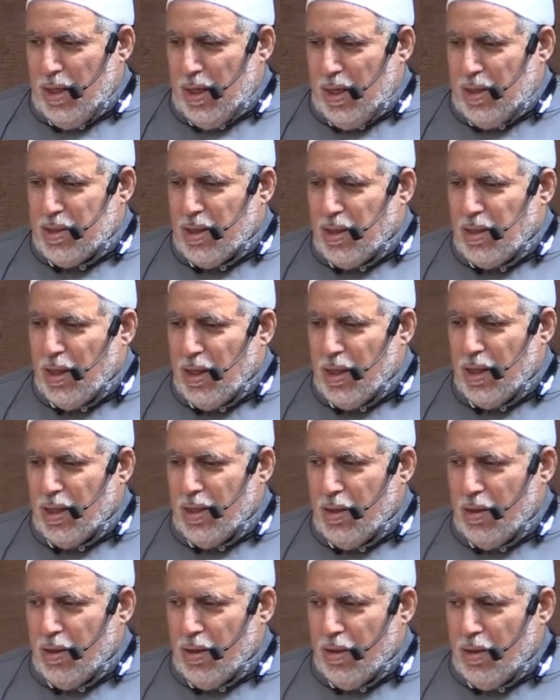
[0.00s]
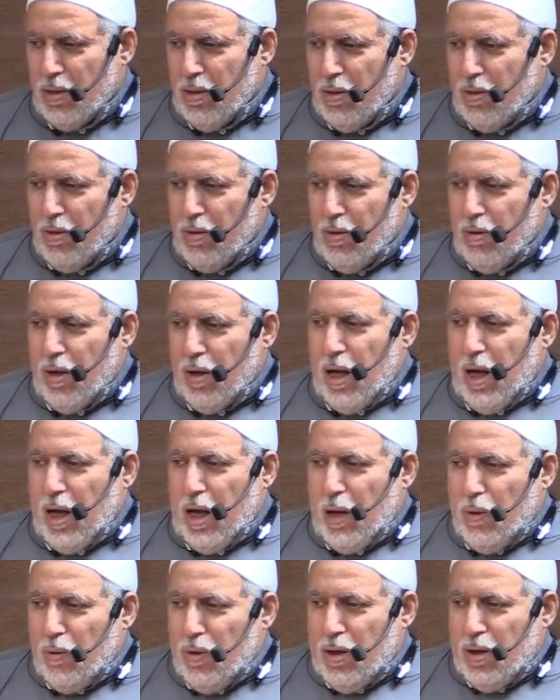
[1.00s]
as a young girl.
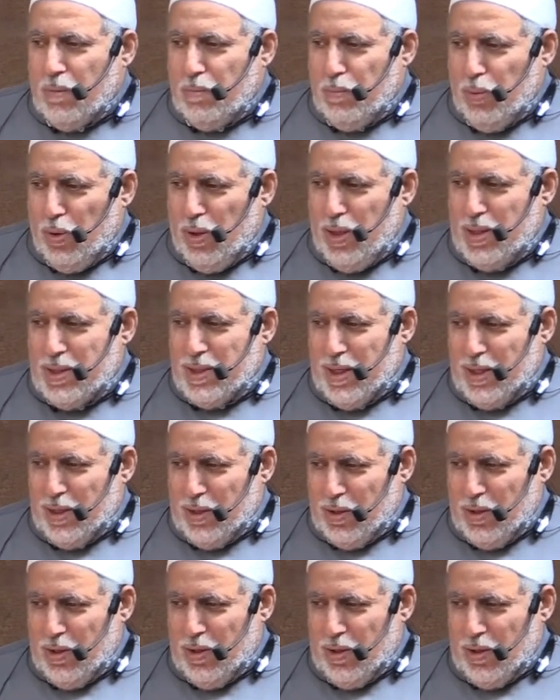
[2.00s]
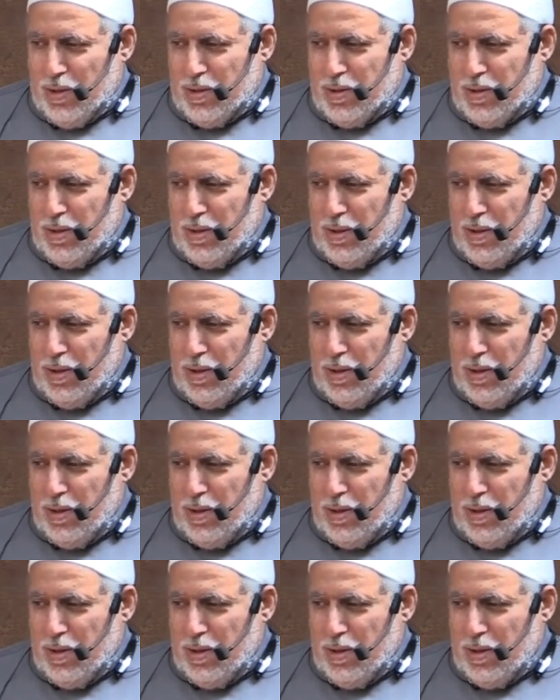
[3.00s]
Our boys and girls